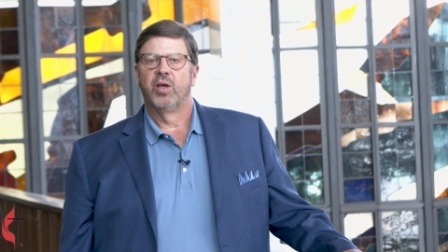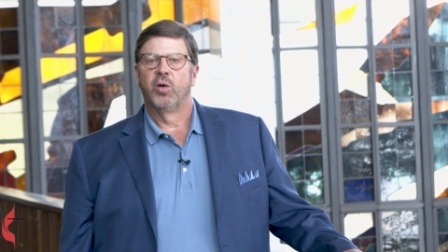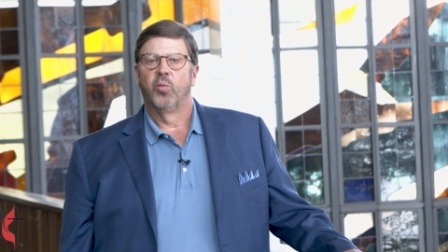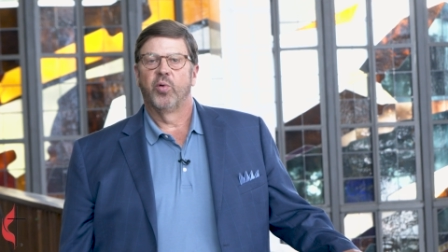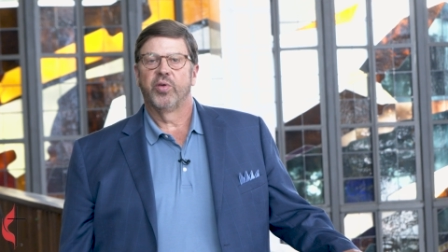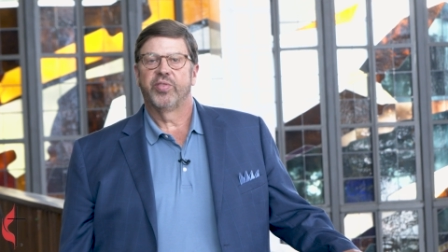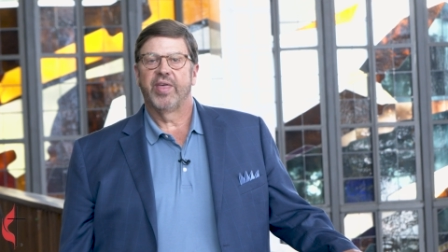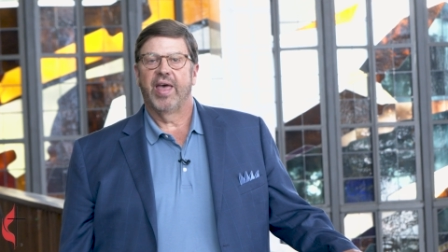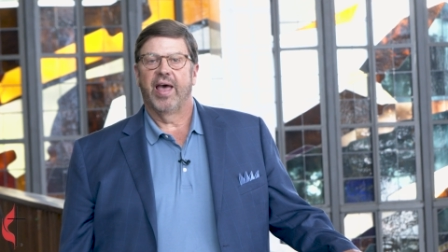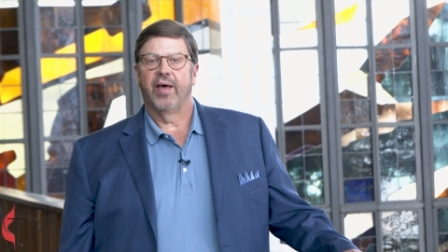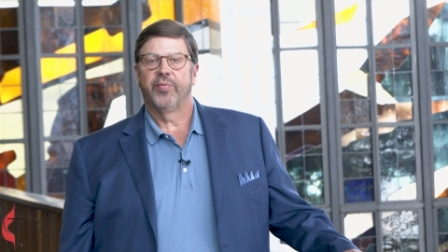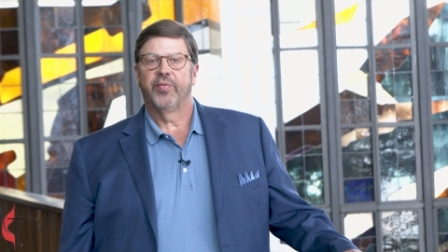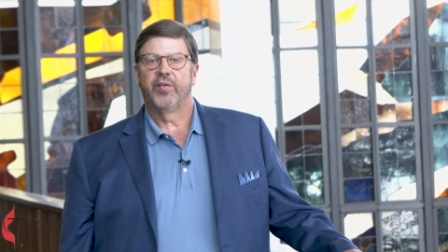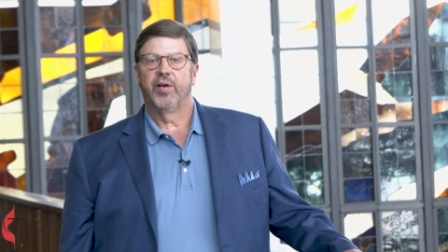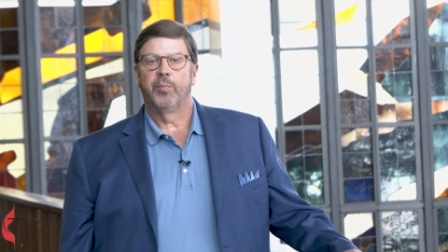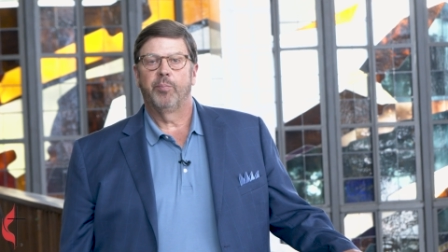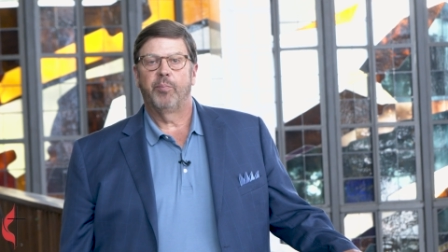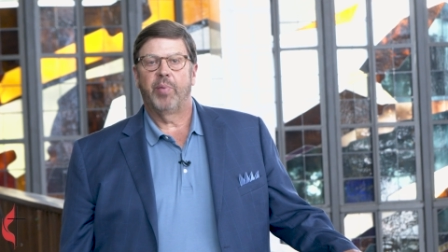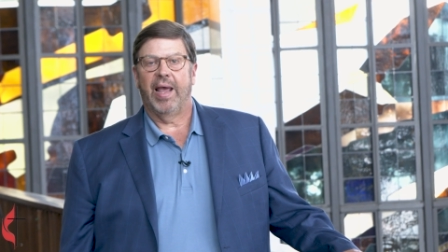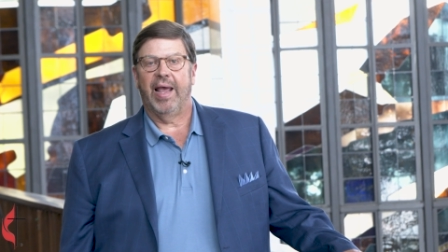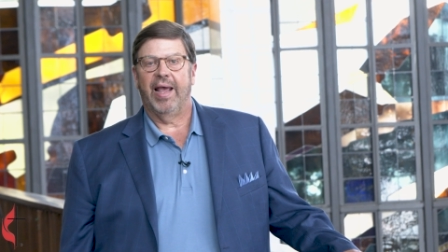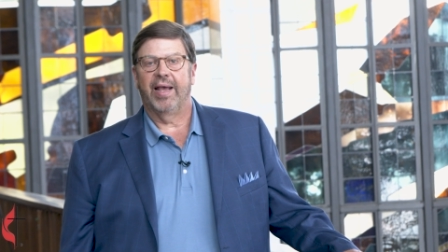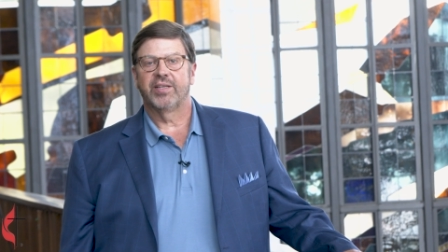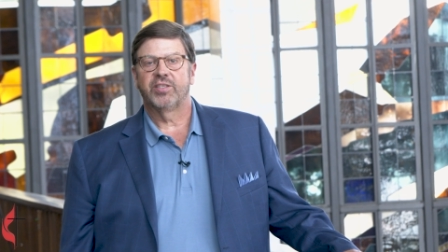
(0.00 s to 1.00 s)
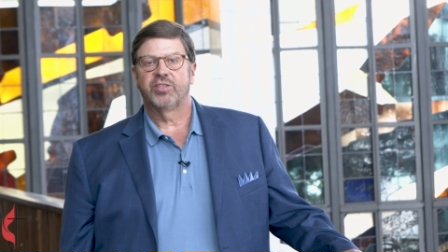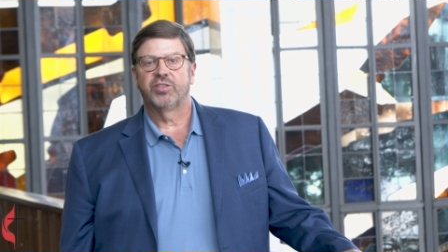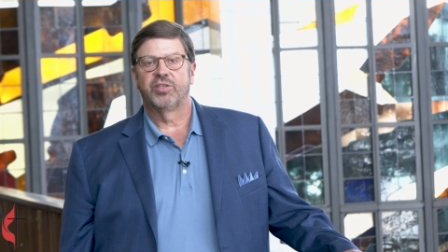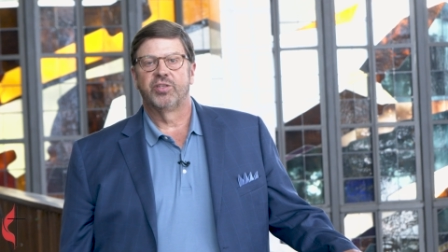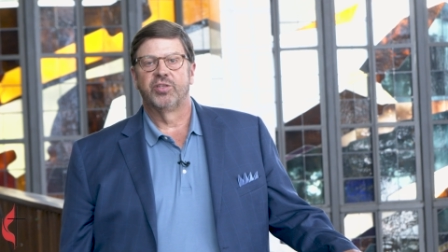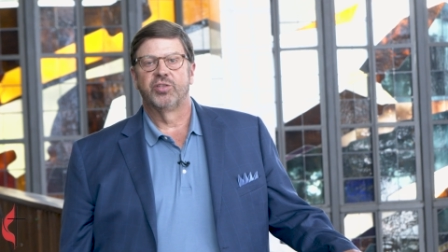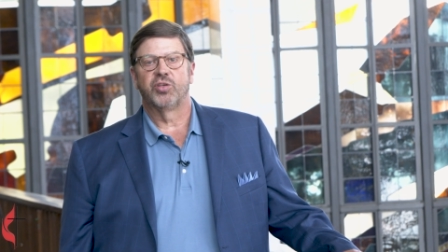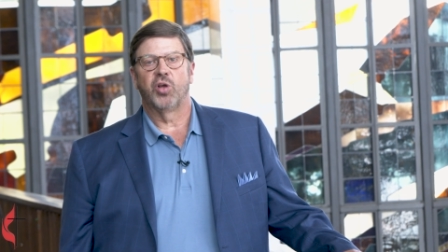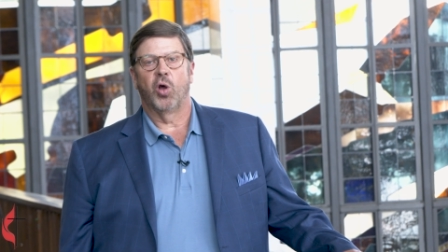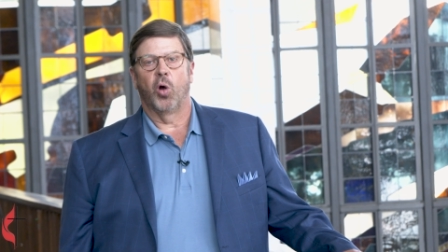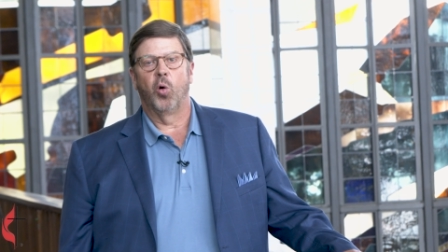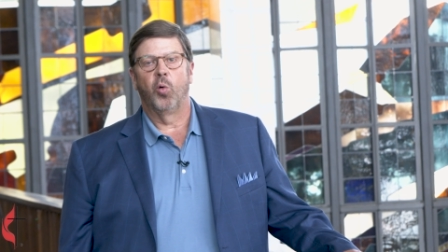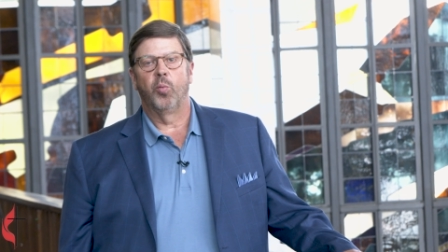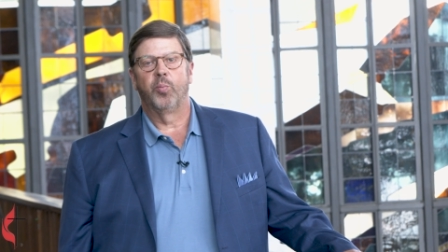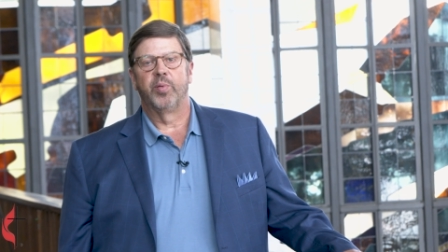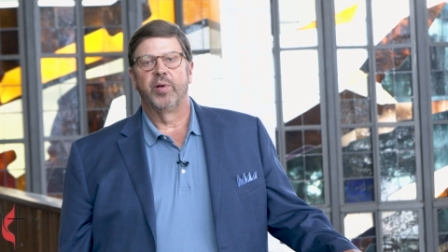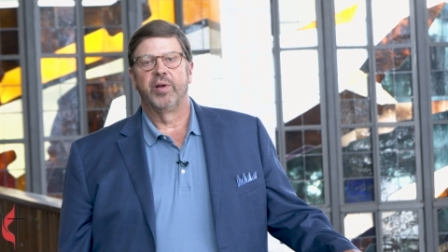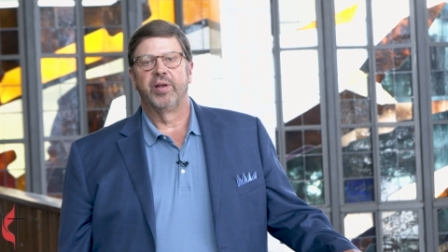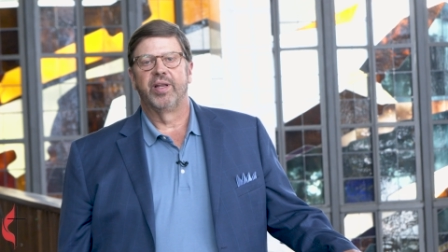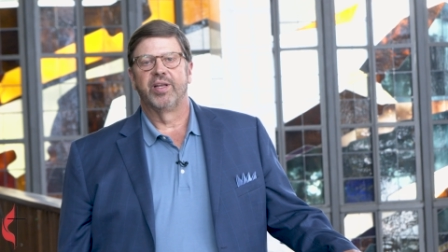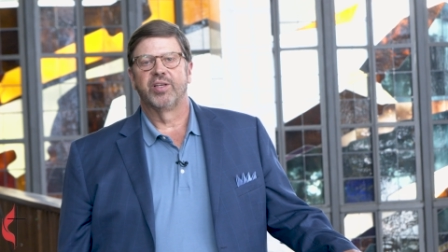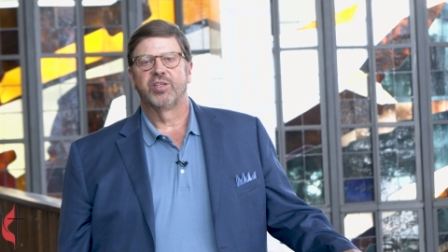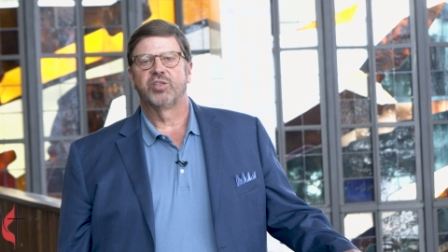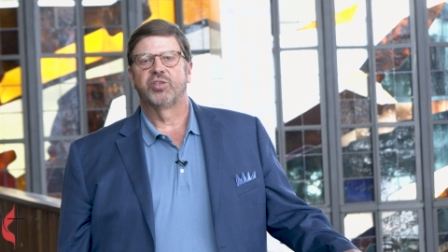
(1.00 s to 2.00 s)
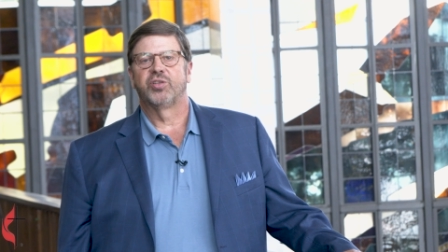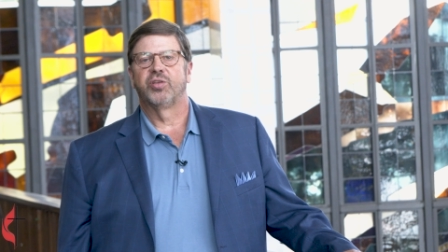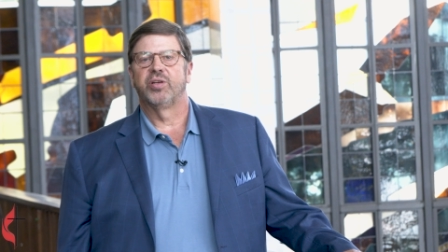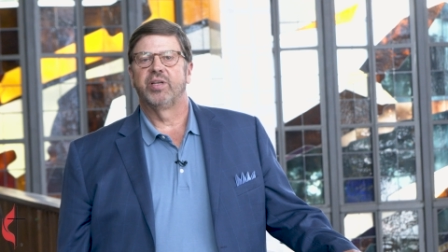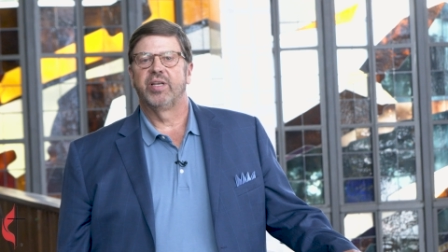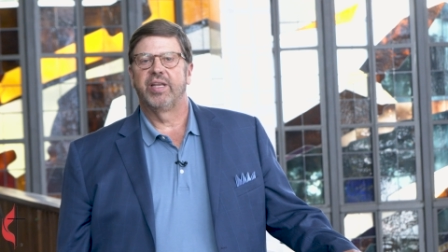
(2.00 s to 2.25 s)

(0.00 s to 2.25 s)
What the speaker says: without their pastor's openness to